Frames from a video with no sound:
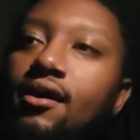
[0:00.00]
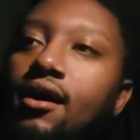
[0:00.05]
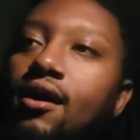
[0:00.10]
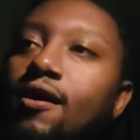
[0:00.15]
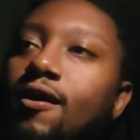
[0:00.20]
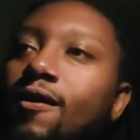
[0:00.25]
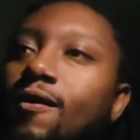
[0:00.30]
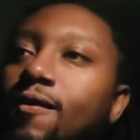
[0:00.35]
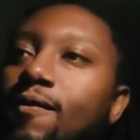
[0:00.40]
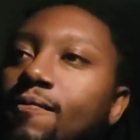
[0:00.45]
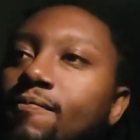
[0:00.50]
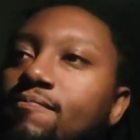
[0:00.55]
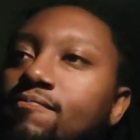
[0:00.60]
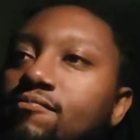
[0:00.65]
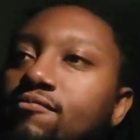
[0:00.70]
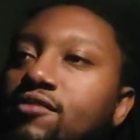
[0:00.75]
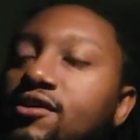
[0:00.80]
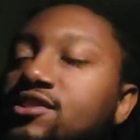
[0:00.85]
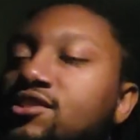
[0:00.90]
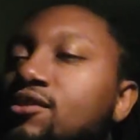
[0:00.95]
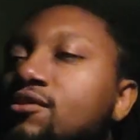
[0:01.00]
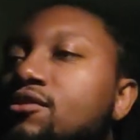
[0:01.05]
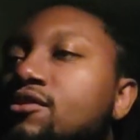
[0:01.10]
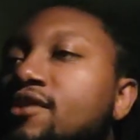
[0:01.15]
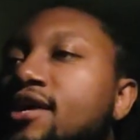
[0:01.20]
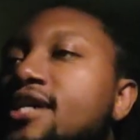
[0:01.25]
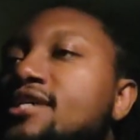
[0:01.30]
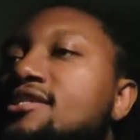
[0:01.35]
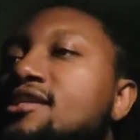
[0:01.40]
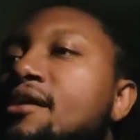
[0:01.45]
What's so
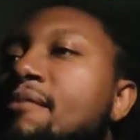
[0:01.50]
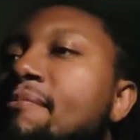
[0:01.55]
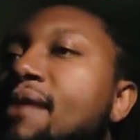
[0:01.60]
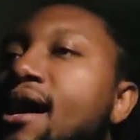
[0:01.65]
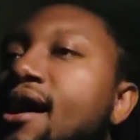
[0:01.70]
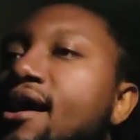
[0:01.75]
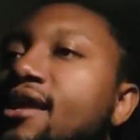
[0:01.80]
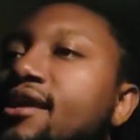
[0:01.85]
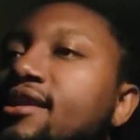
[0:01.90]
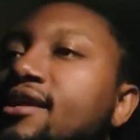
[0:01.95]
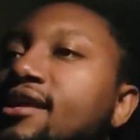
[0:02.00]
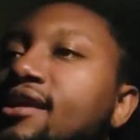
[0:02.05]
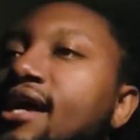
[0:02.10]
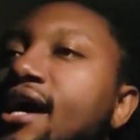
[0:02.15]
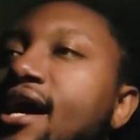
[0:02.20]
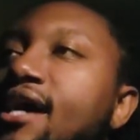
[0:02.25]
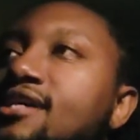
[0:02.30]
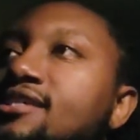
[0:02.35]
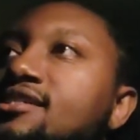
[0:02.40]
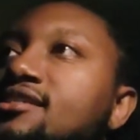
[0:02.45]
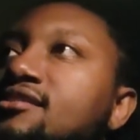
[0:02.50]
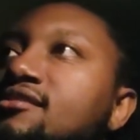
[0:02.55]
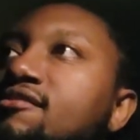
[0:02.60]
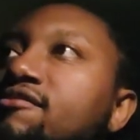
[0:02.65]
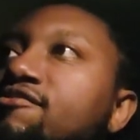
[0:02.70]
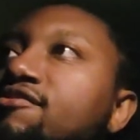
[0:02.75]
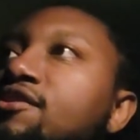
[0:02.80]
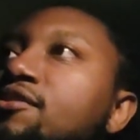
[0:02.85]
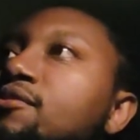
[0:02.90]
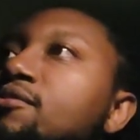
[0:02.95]
crazy about it, the last
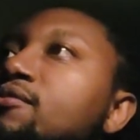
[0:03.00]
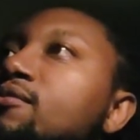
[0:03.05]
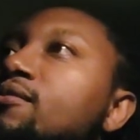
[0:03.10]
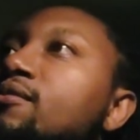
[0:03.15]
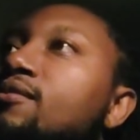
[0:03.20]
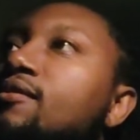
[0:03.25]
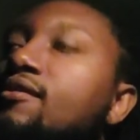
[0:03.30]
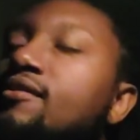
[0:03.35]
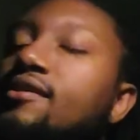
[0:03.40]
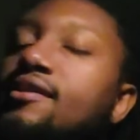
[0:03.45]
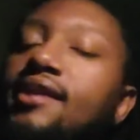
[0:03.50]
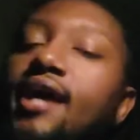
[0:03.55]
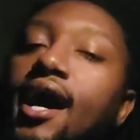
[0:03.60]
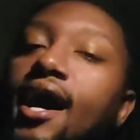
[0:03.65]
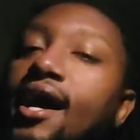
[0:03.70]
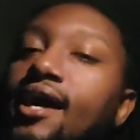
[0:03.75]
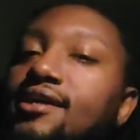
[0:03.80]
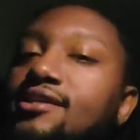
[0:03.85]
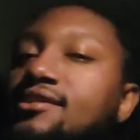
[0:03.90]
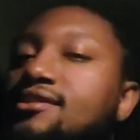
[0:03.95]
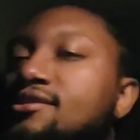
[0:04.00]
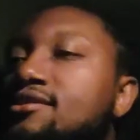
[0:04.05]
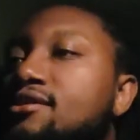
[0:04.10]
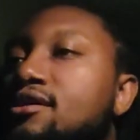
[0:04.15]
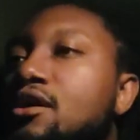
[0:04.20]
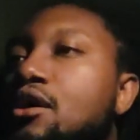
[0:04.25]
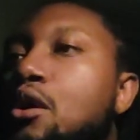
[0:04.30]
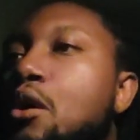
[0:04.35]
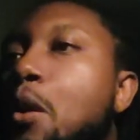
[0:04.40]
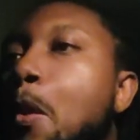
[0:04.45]
few knocks,
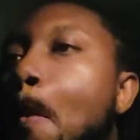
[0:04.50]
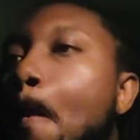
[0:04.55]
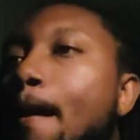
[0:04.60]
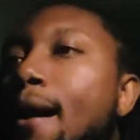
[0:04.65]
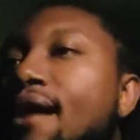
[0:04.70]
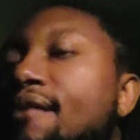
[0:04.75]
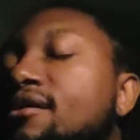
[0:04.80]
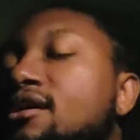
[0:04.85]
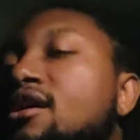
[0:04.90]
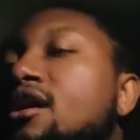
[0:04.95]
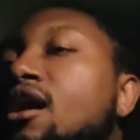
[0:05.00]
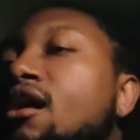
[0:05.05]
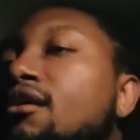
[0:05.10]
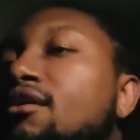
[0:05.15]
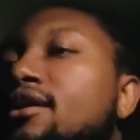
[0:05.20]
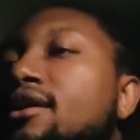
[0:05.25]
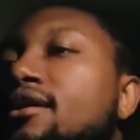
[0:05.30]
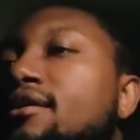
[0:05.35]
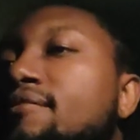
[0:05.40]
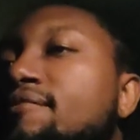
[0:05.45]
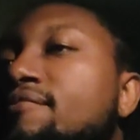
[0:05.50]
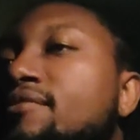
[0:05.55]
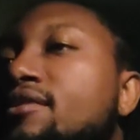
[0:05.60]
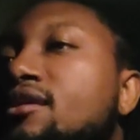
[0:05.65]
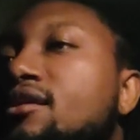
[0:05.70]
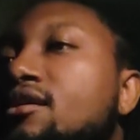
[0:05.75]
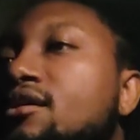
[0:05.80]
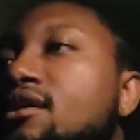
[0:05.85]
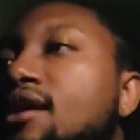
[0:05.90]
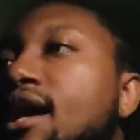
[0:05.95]
I would call it,
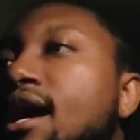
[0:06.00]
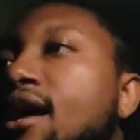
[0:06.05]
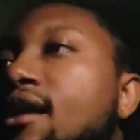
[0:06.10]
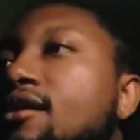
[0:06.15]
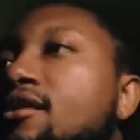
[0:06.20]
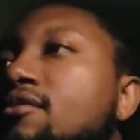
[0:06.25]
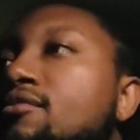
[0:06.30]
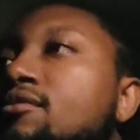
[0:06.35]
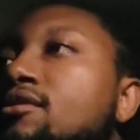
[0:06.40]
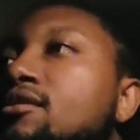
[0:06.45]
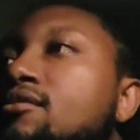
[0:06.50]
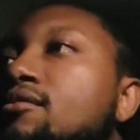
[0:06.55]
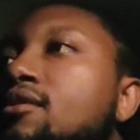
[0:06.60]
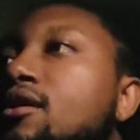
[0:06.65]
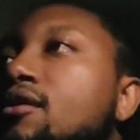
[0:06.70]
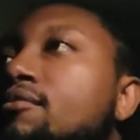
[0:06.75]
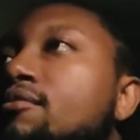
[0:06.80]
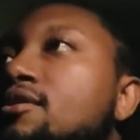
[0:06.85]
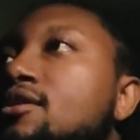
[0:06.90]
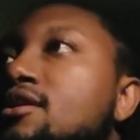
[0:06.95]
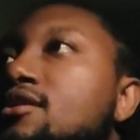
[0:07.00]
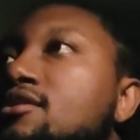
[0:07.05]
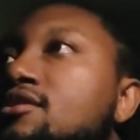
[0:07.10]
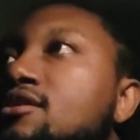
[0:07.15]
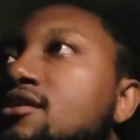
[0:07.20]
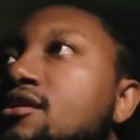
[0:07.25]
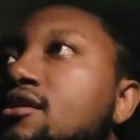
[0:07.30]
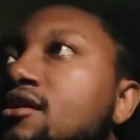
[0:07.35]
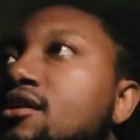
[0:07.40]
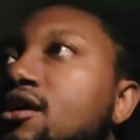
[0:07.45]
out of the woodwork was
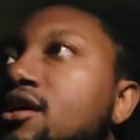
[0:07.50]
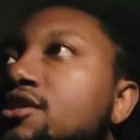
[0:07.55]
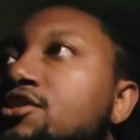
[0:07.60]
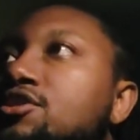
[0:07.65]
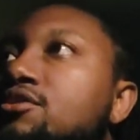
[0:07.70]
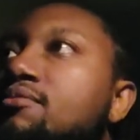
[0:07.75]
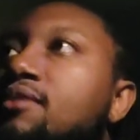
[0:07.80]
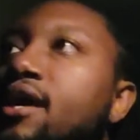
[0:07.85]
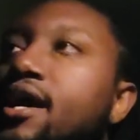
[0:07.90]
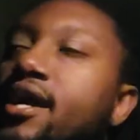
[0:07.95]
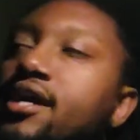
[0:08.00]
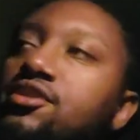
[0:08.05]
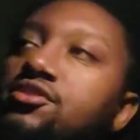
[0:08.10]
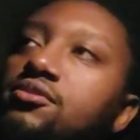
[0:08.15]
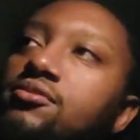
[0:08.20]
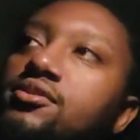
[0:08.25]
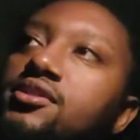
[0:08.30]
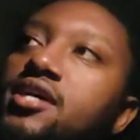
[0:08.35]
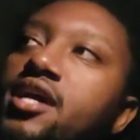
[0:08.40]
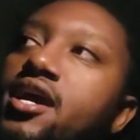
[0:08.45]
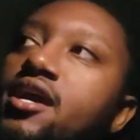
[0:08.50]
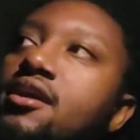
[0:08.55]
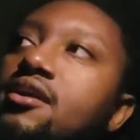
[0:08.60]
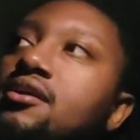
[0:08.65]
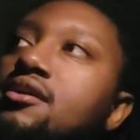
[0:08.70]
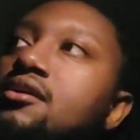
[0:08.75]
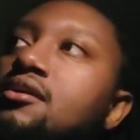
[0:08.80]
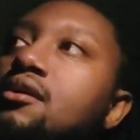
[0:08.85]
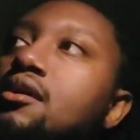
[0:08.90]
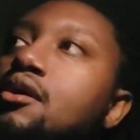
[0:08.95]
the issue with Andrew Tate